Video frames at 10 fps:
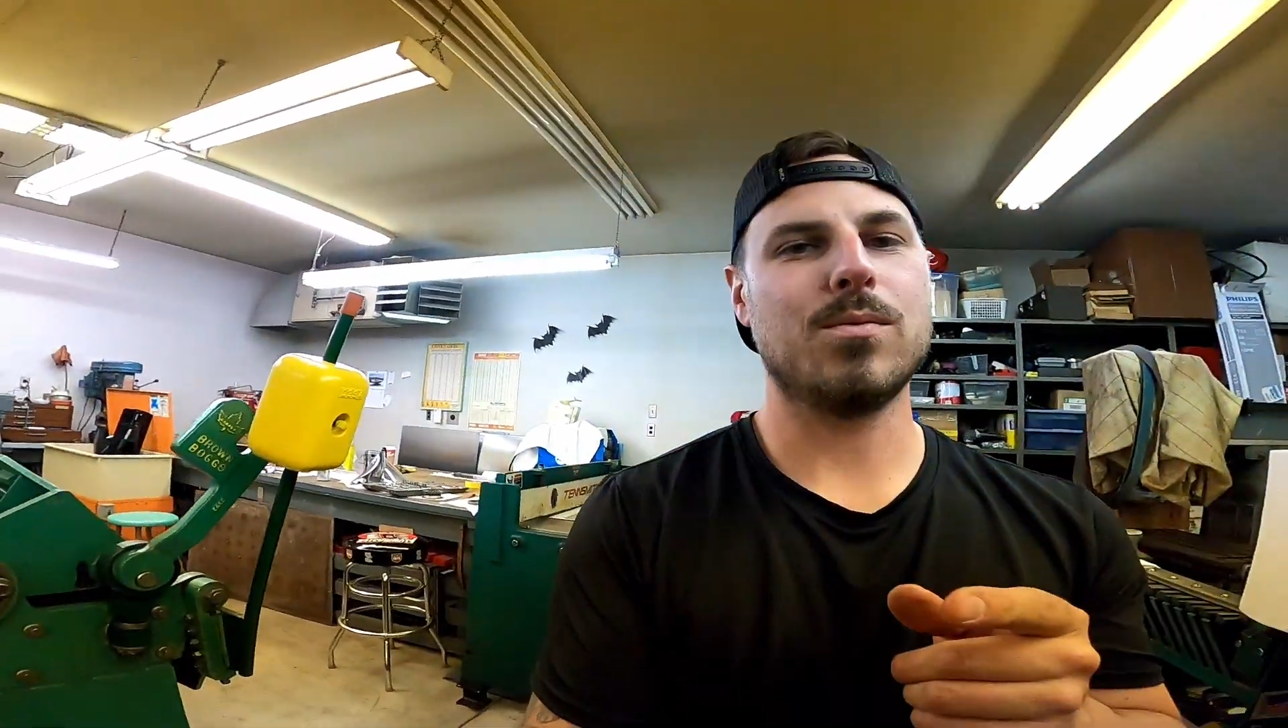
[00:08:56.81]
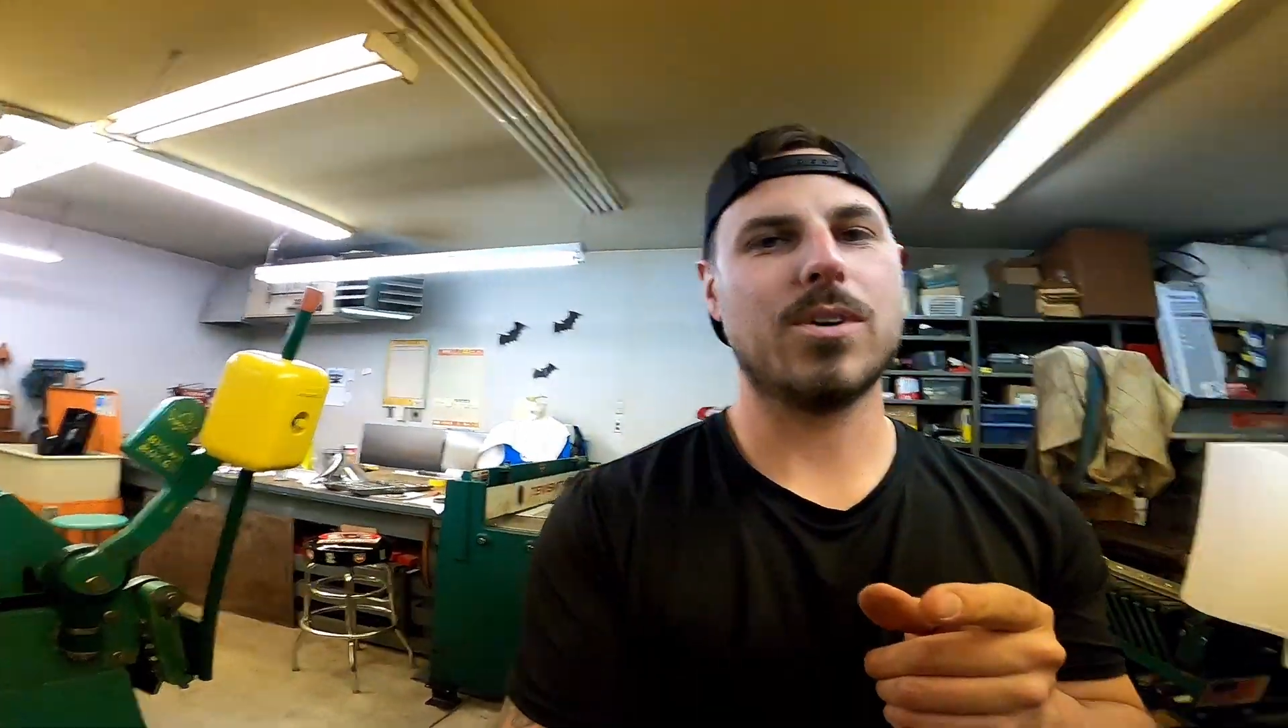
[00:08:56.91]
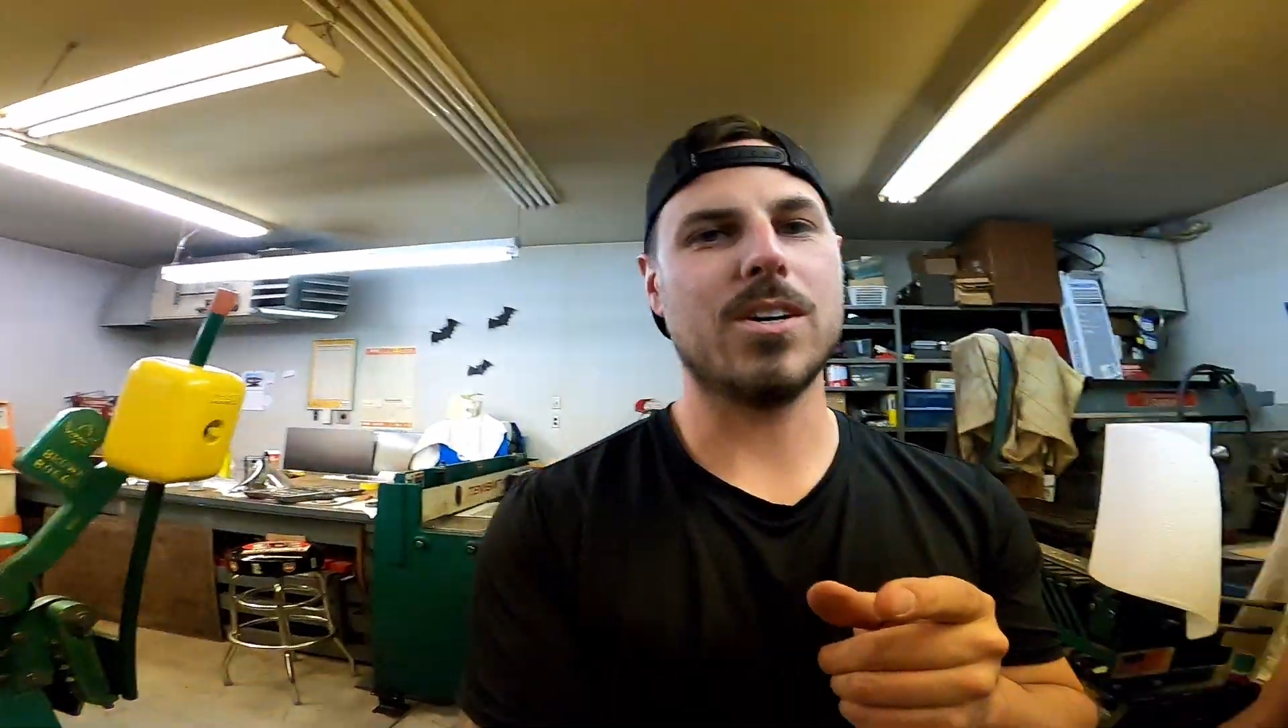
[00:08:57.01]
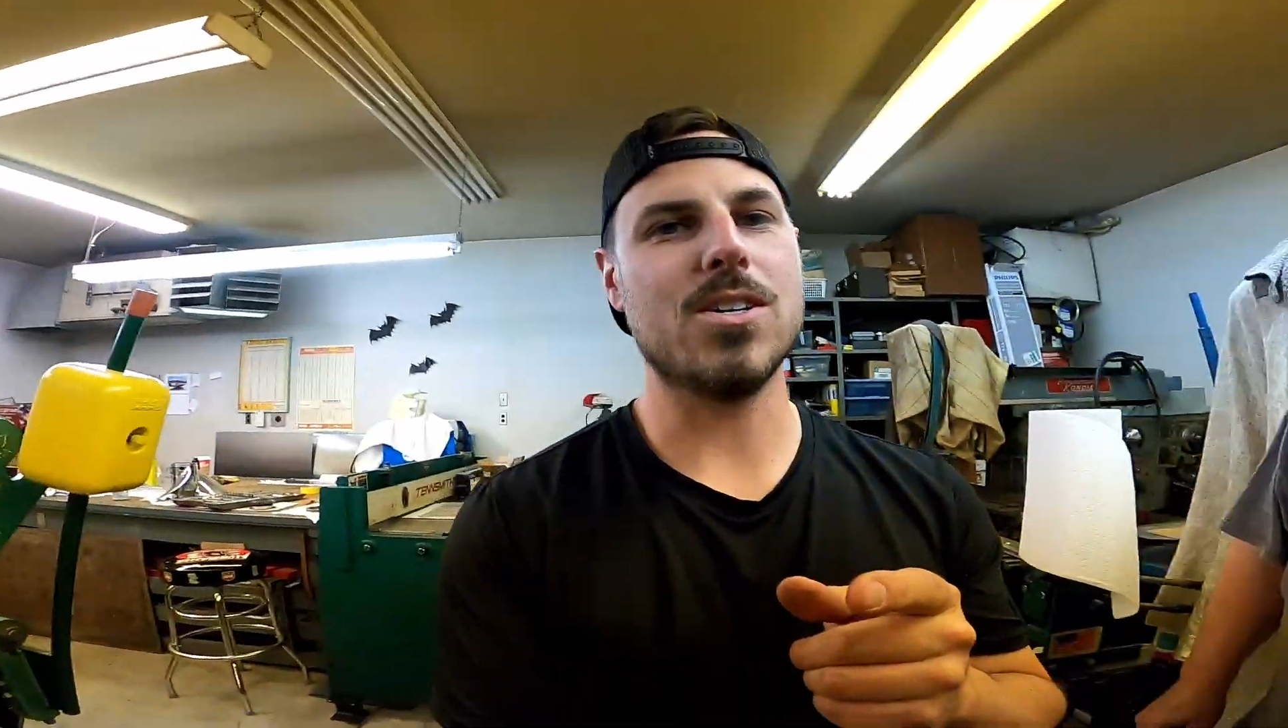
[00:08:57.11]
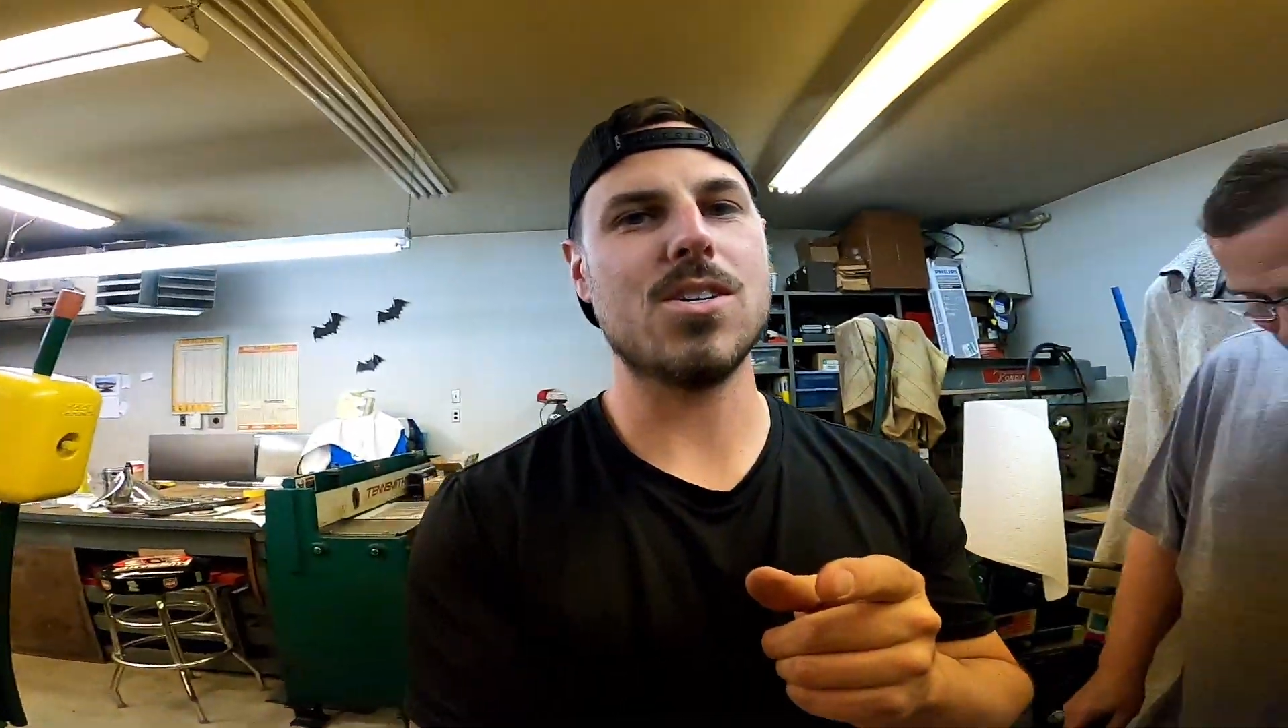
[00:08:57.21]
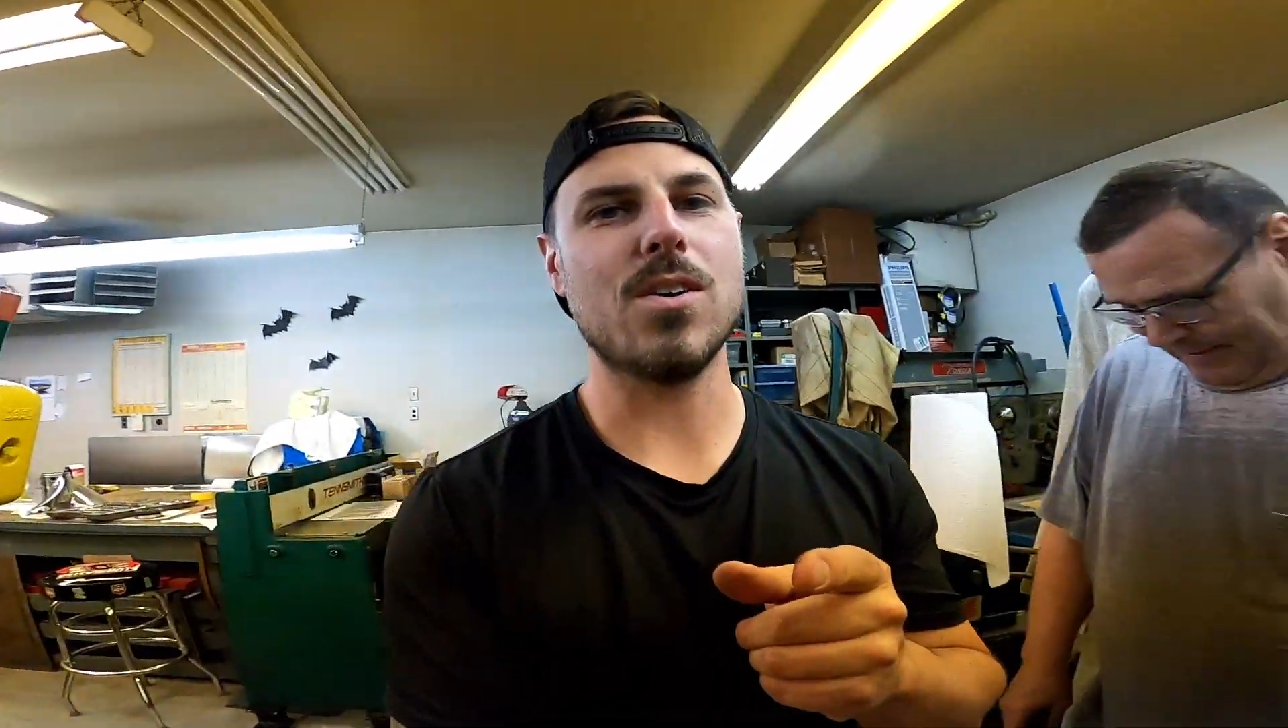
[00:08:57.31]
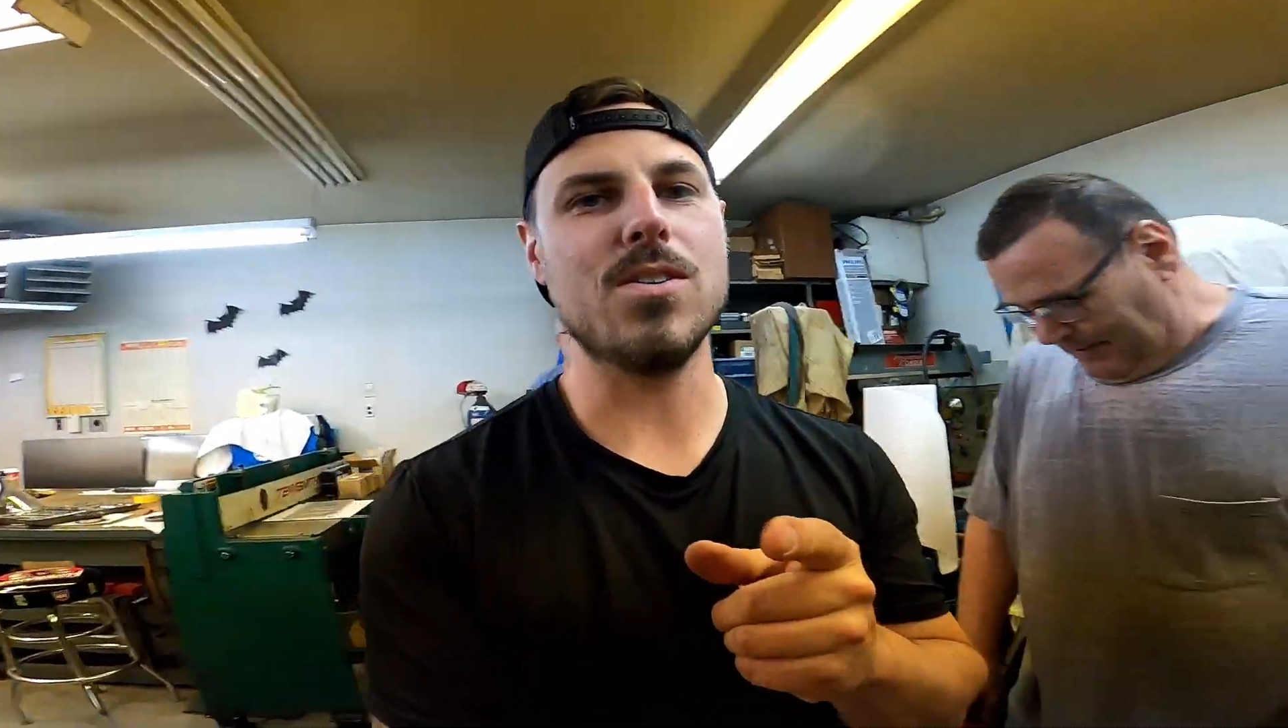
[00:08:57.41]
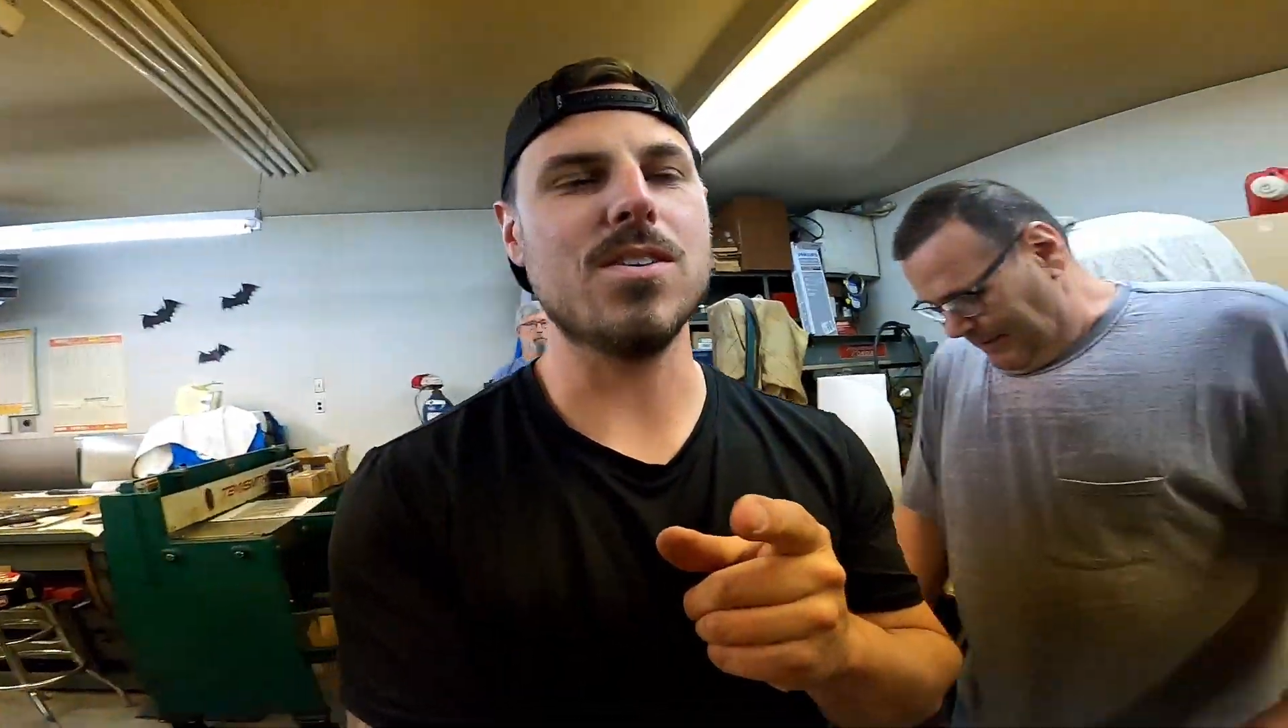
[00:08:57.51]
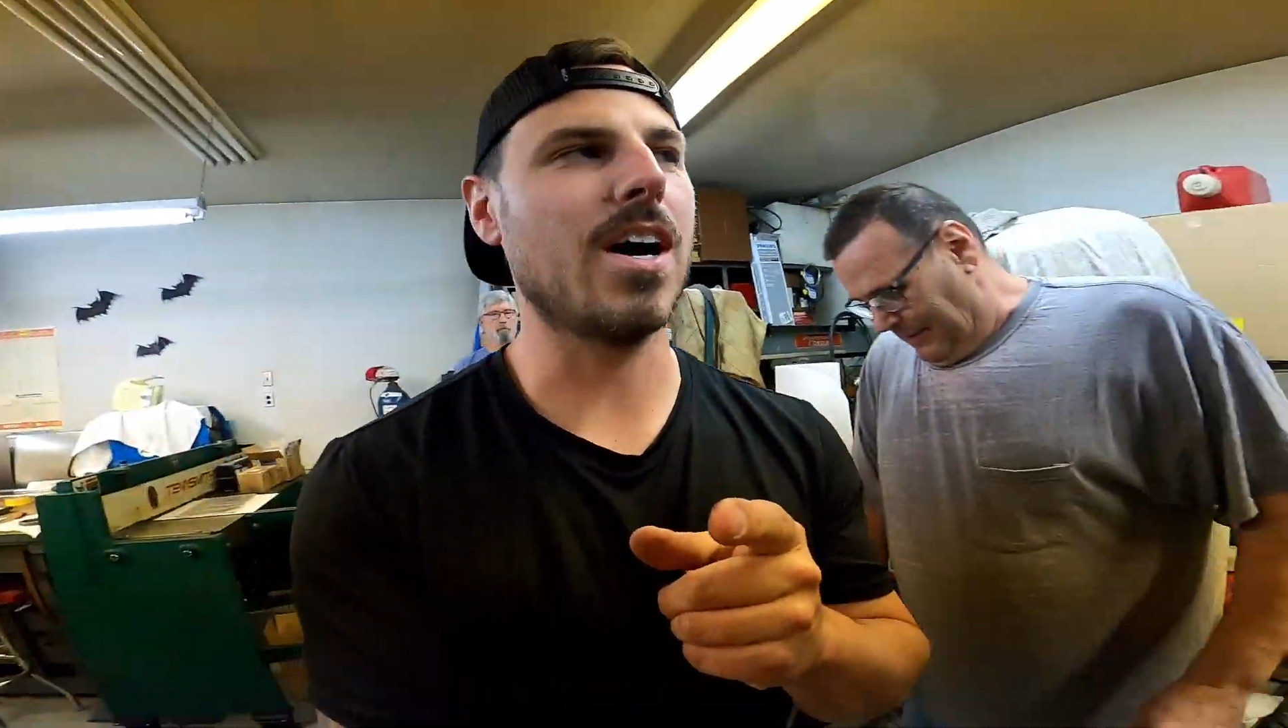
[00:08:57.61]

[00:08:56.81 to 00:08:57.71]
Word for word: we're gonna show you